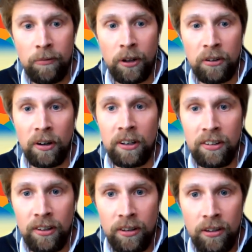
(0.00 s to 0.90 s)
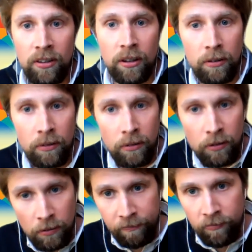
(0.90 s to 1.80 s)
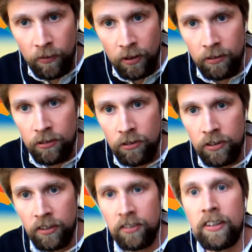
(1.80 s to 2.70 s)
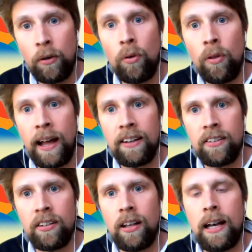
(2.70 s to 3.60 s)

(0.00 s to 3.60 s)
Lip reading: So trying to distill that